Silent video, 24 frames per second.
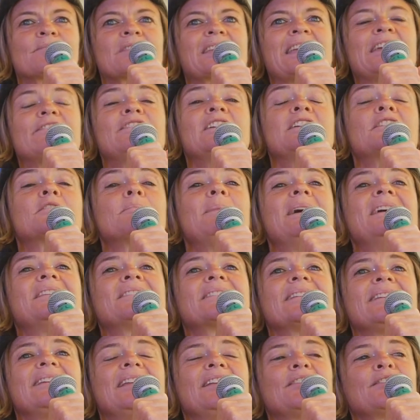Giving space
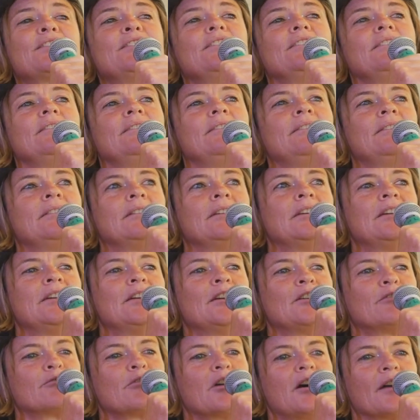to listen,
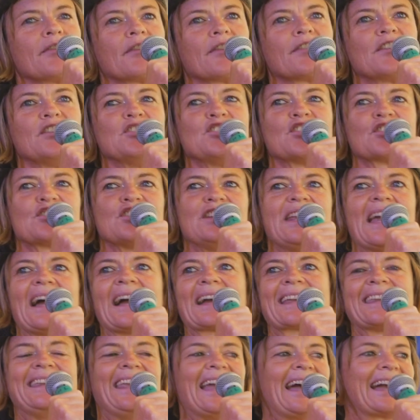rather than just
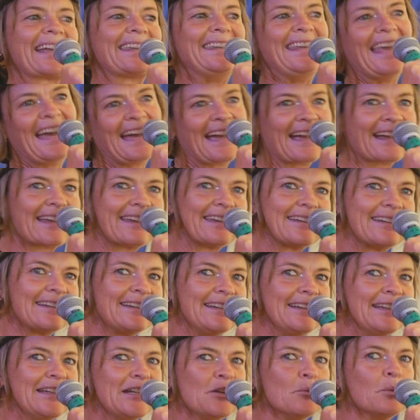yak, yak, yak.
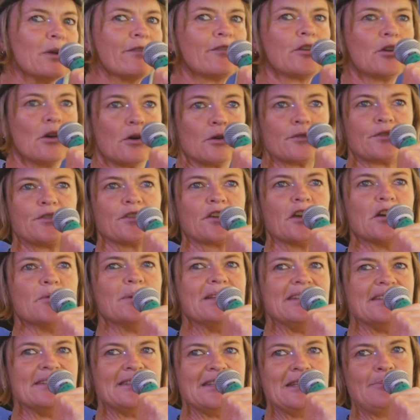We've got to go
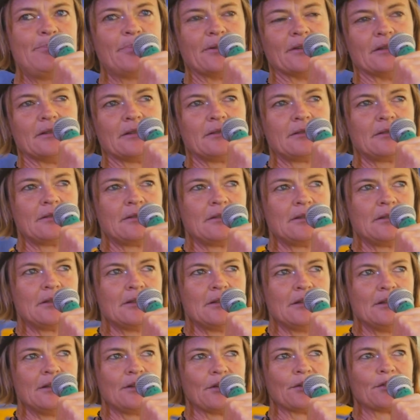in deeper
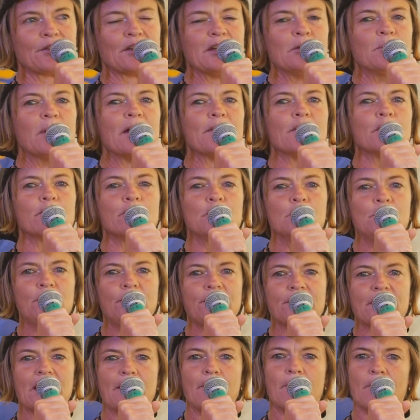to see where the roots
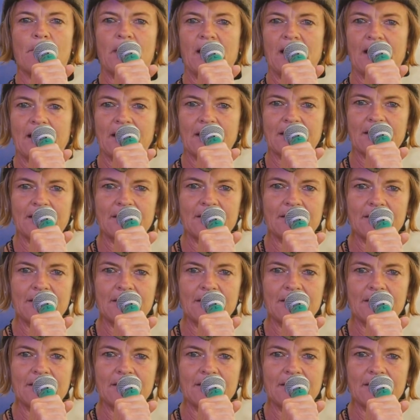stem back.